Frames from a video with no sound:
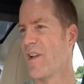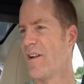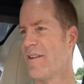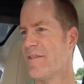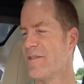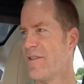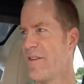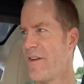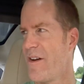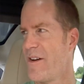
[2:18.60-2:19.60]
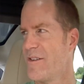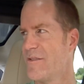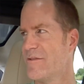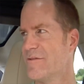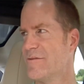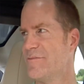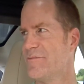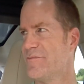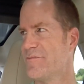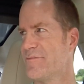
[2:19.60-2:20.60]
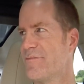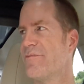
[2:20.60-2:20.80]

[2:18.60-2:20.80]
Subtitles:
This person isn't speaking.